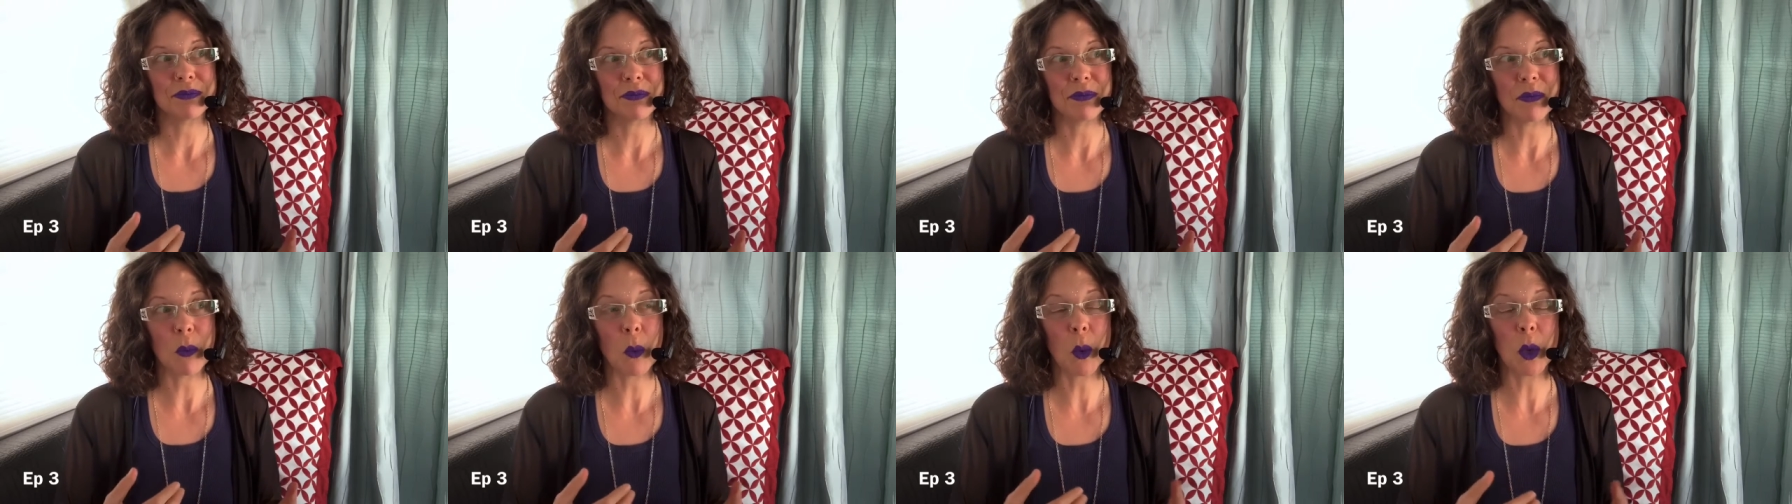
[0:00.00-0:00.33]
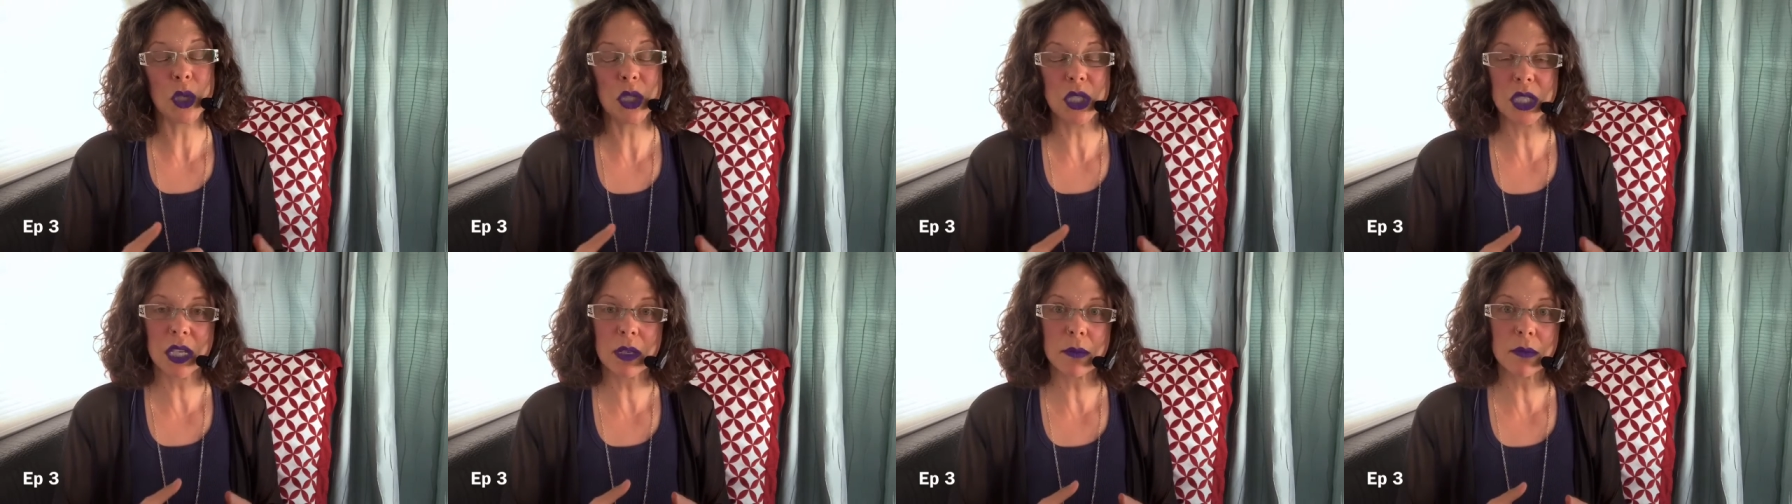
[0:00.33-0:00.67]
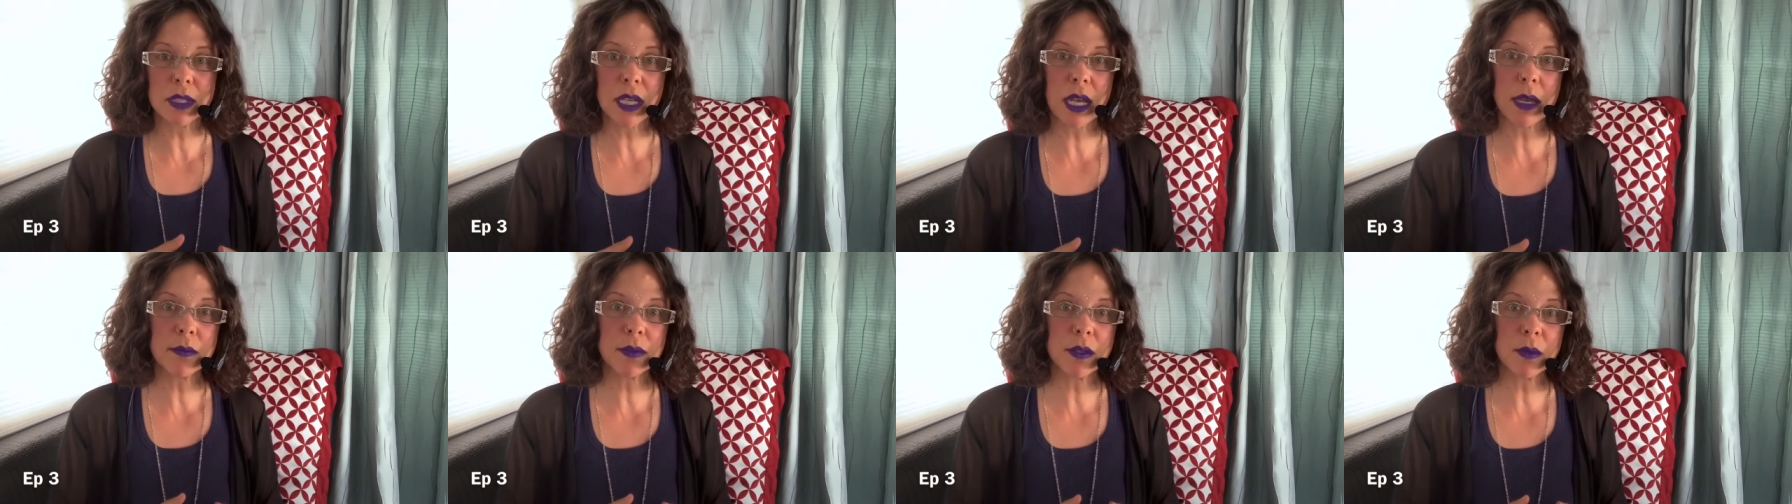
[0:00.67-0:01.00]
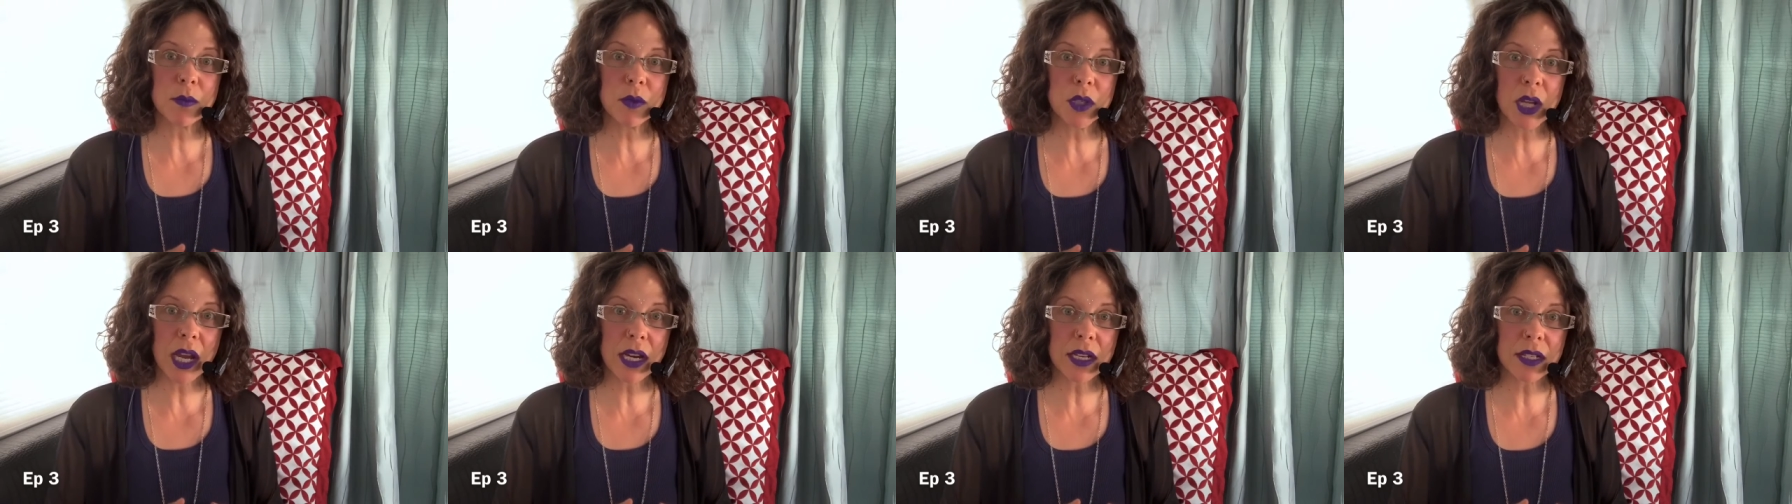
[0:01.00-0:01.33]
will sometimes
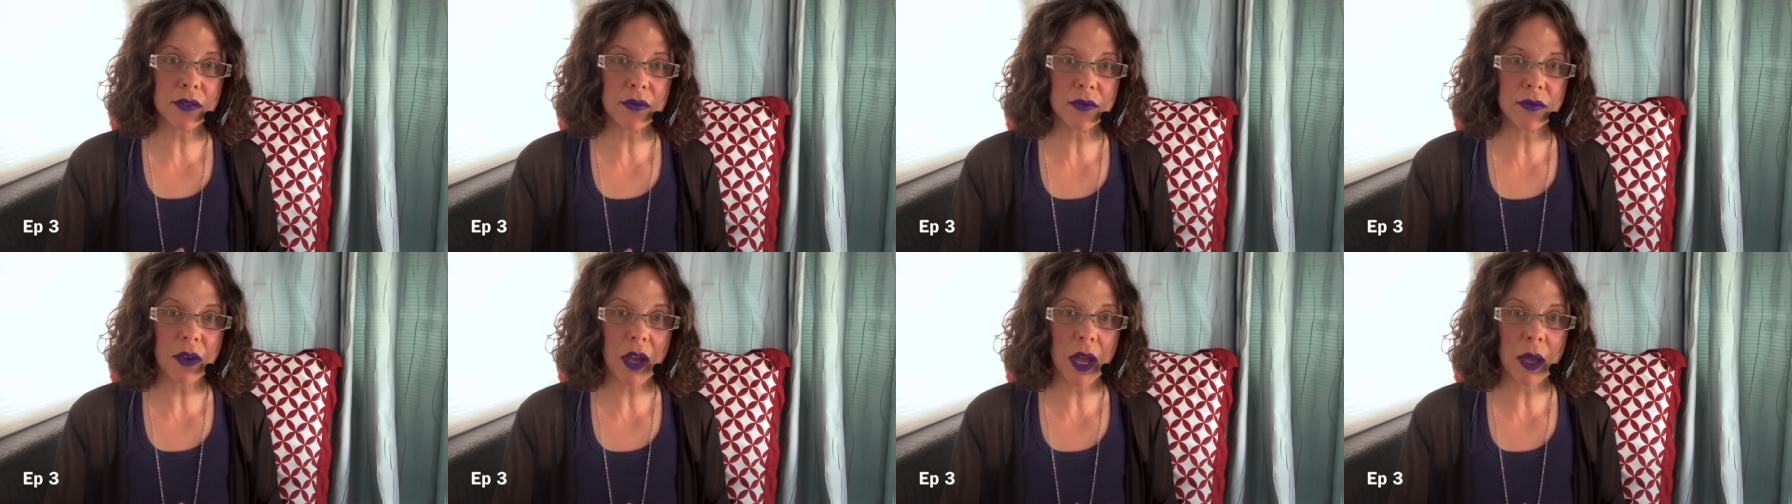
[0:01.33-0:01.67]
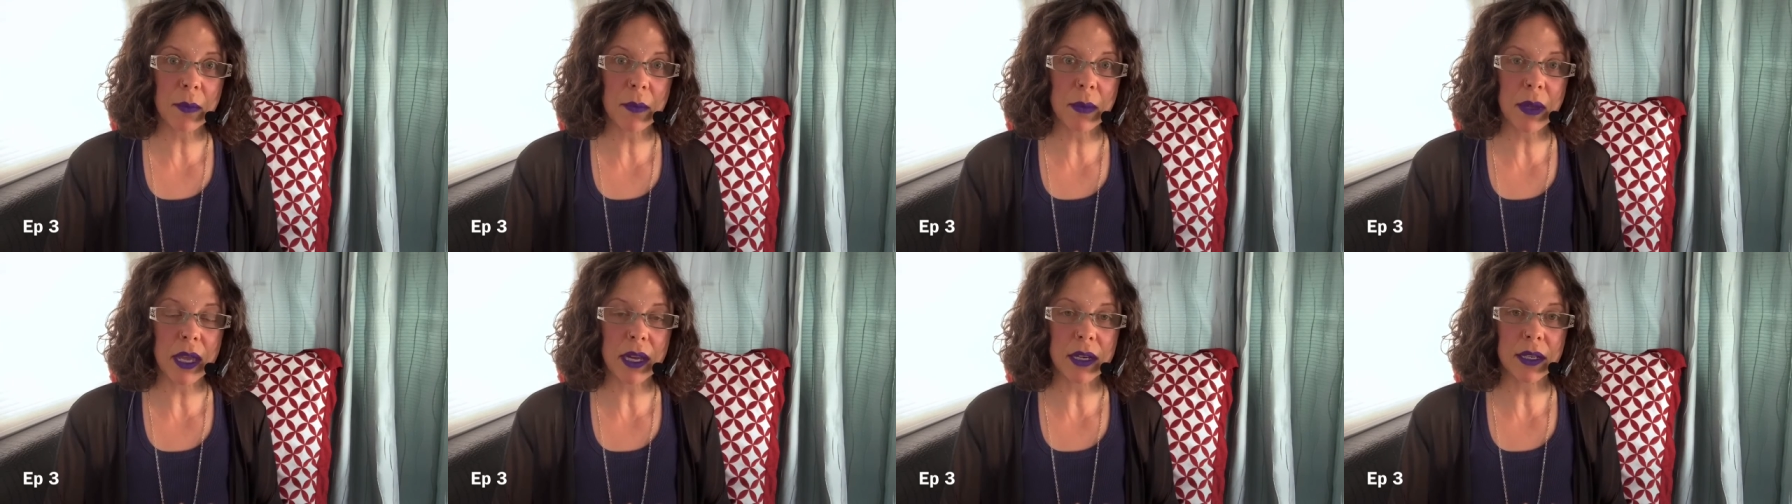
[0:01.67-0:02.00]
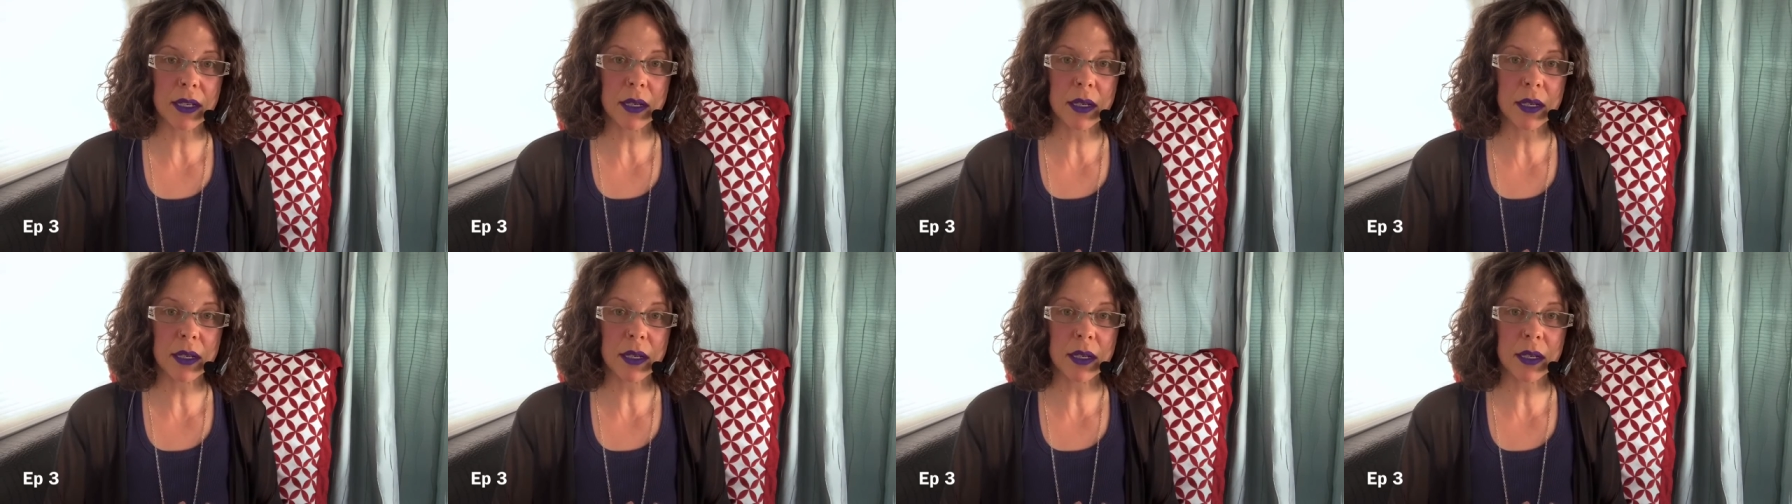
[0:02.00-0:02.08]
objectify men.